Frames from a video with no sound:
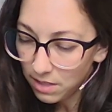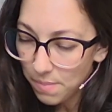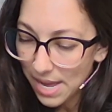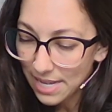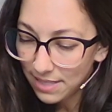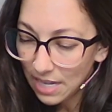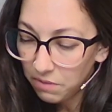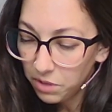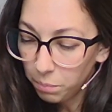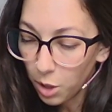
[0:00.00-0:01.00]
to make it safe
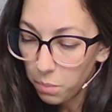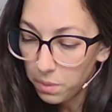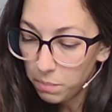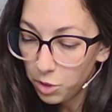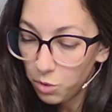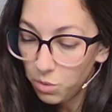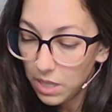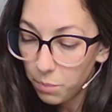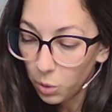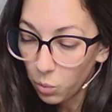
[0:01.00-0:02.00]
to probe him too
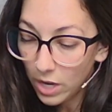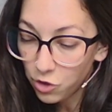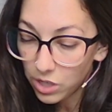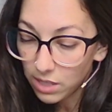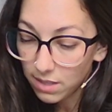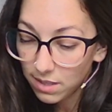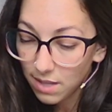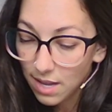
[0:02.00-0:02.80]
deep with questions.